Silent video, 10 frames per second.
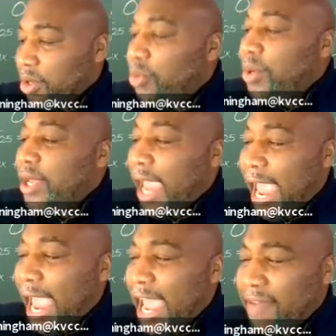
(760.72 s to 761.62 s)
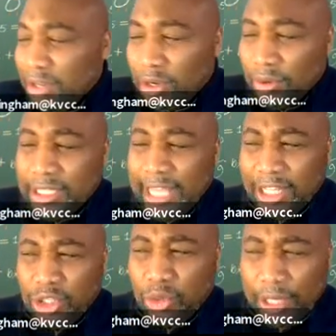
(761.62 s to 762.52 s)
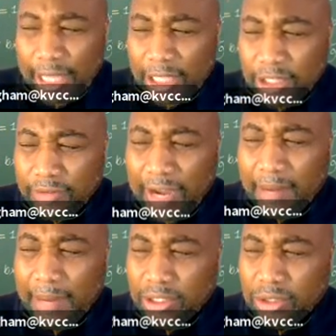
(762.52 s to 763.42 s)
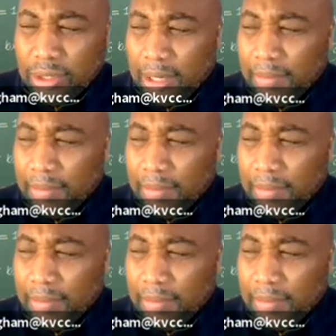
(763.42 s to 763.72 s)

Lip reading: We have, and notice that 2, where that divided by 2